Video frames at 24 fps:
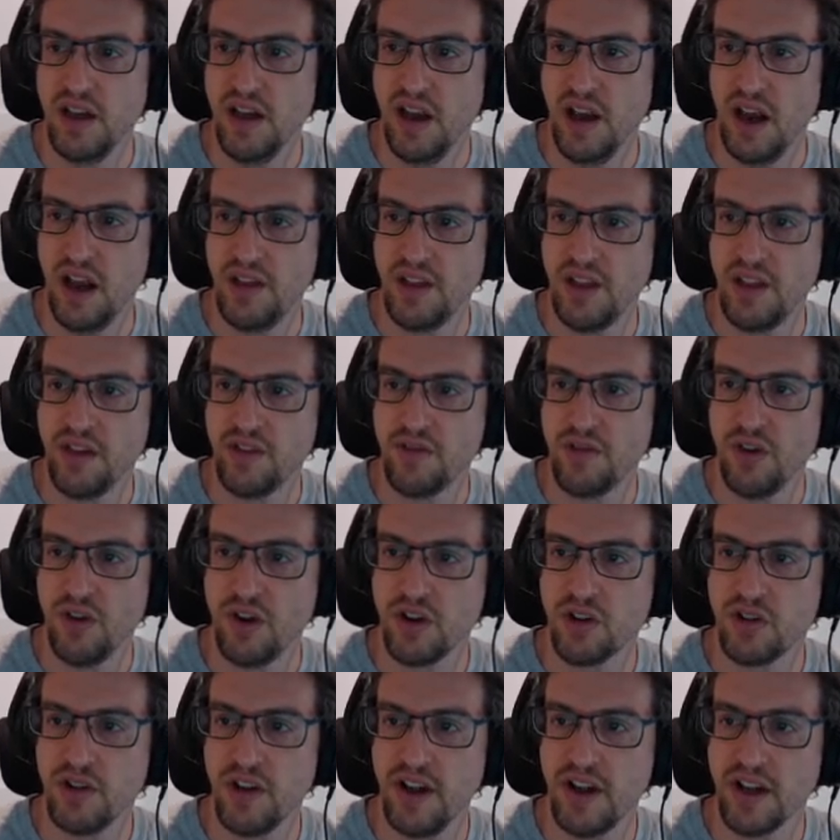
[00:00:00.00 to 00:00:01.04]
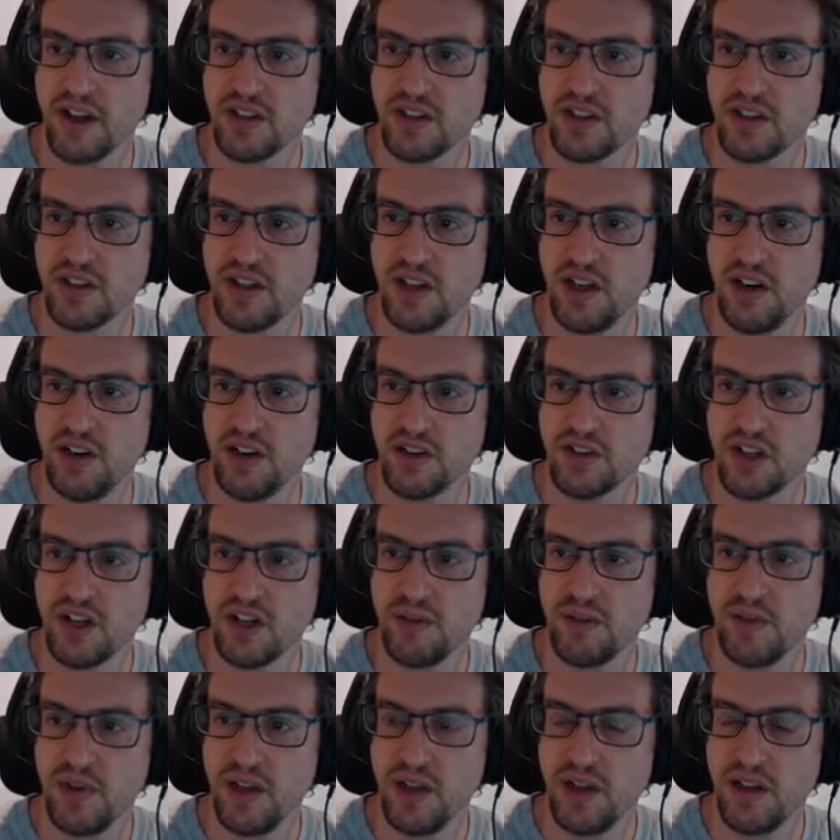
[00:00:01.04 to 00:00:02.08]
And then the vertical axis here is going to
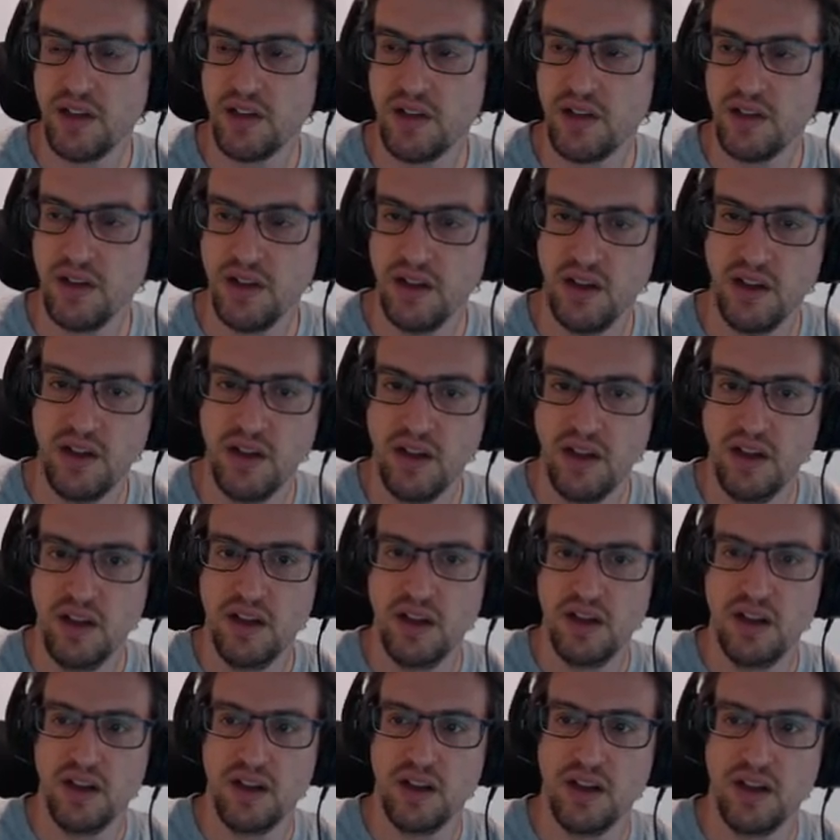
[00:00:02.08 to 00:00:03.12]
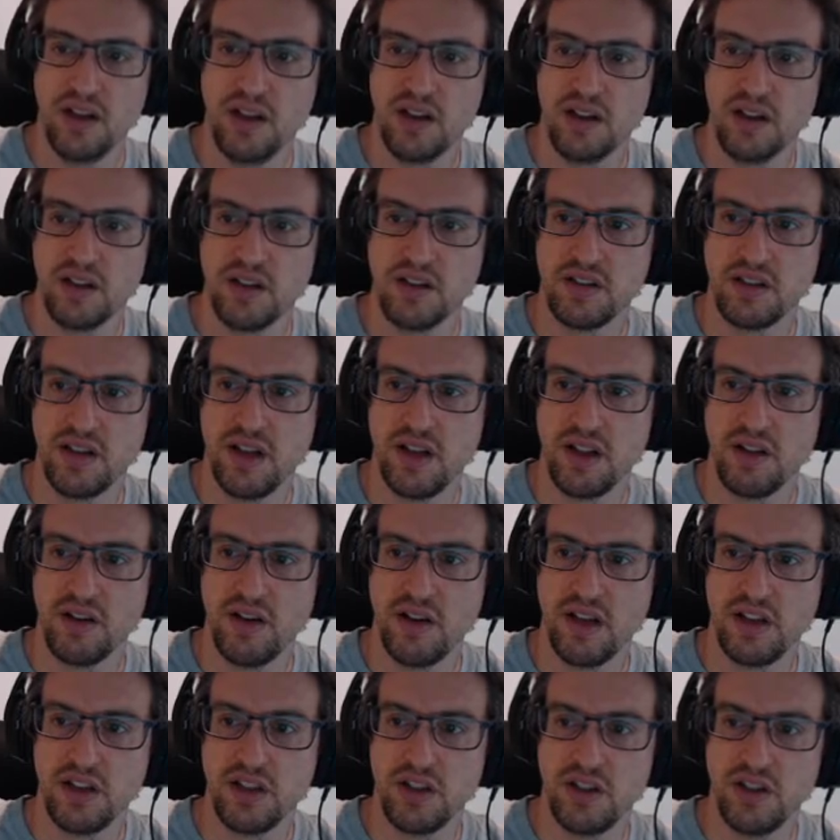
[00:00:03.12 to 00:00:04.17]
be
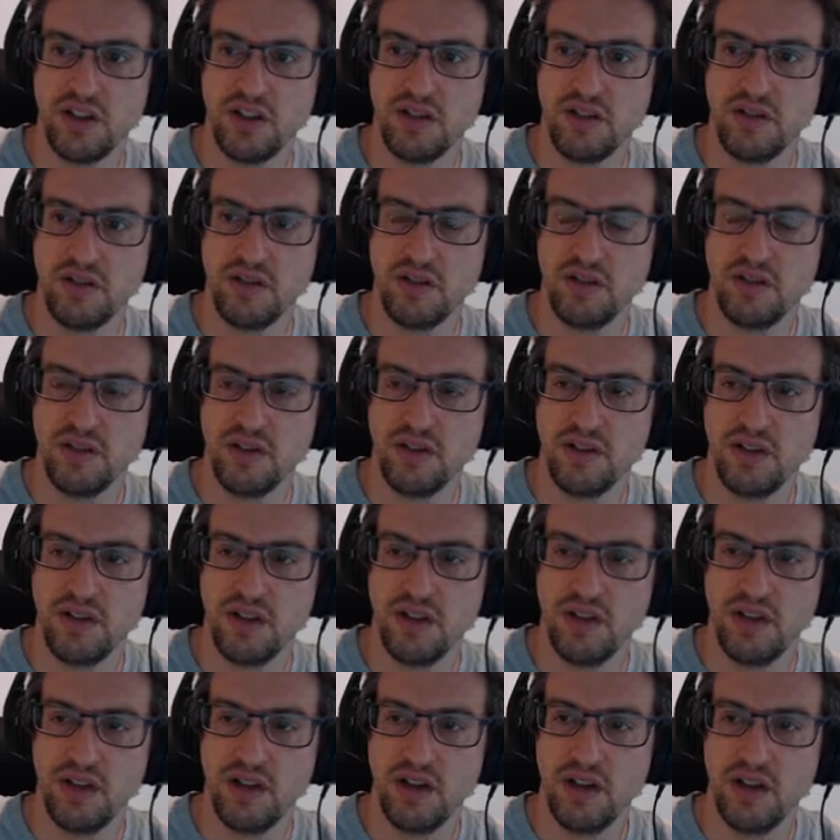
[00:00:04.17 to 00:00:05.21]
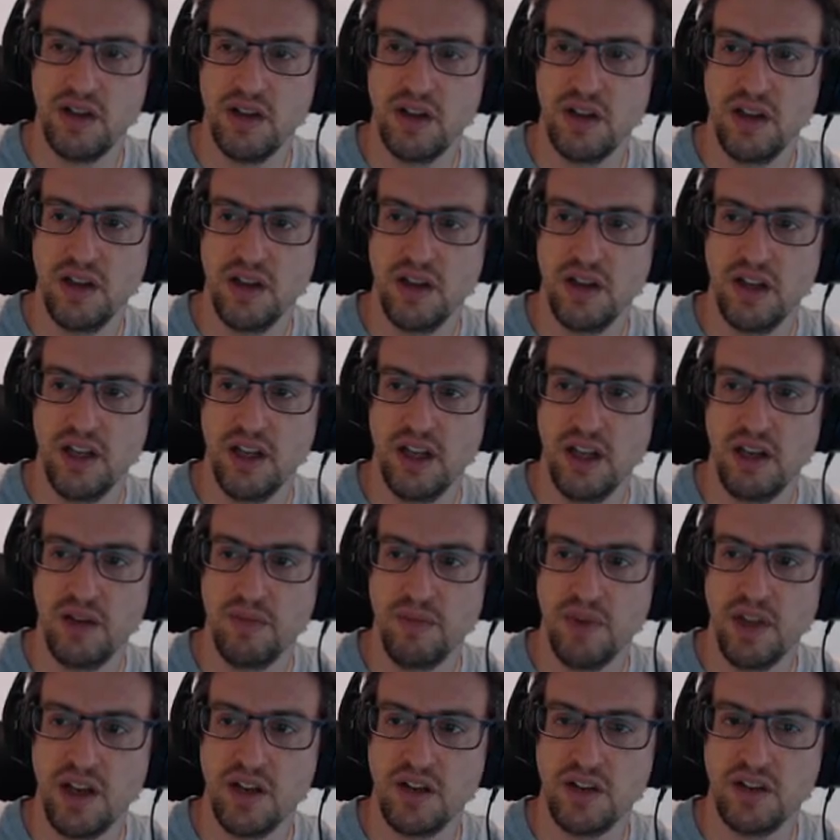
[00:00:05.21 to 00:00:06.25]
acceleration in
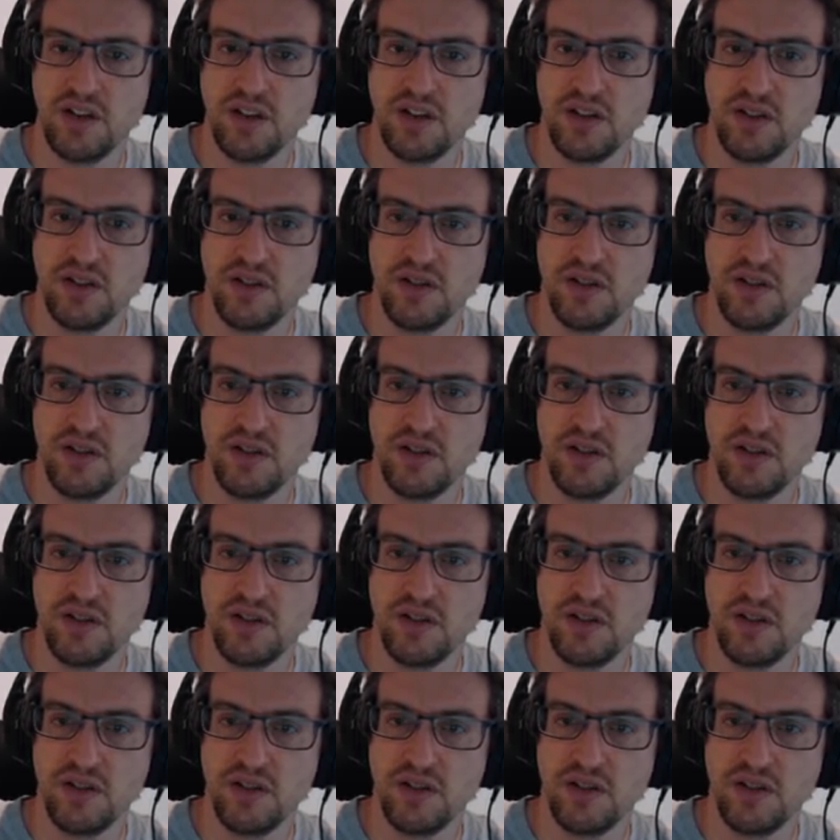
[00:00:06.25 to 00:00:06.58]
meters